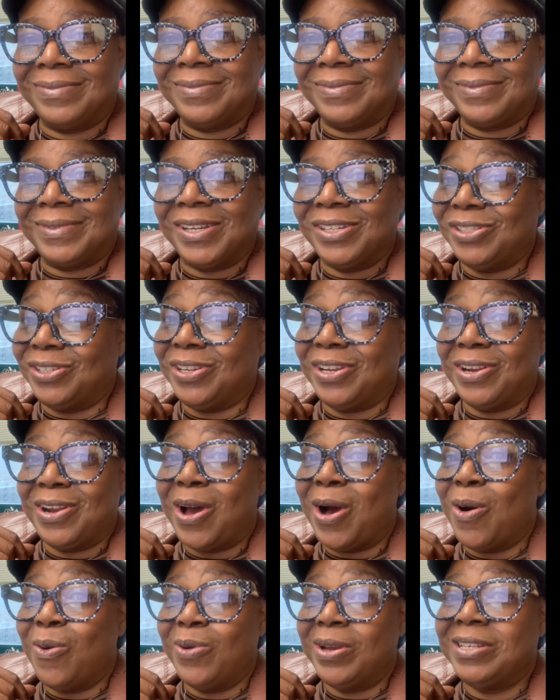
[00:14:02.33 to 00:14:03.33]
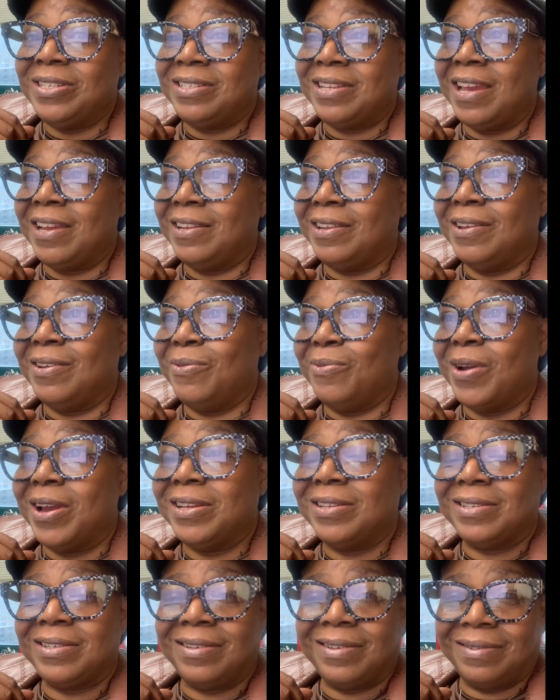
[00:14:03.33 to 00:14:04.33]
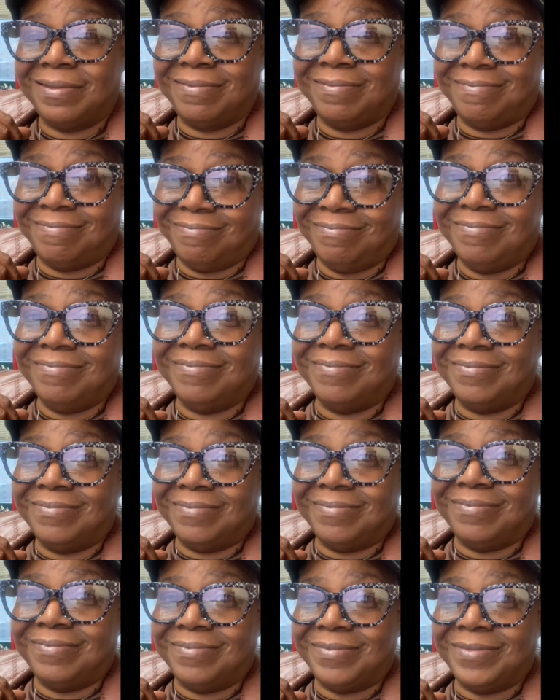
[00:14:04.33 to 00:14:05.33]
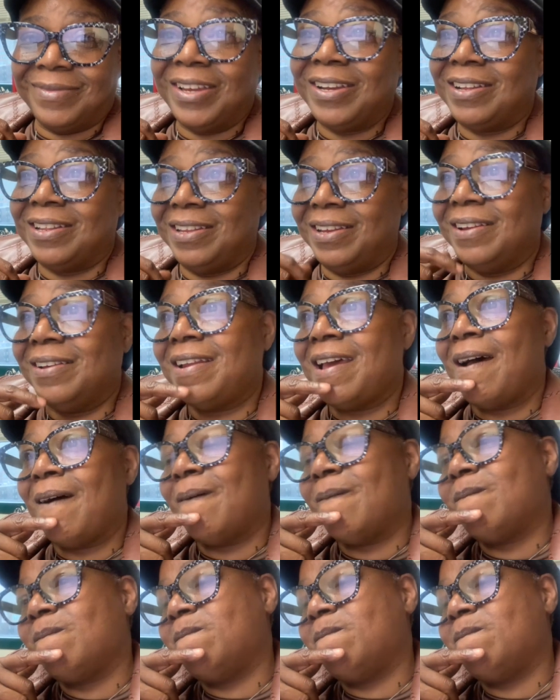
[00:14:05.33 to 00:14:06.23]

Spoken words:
because you can always take the eraser and clear it out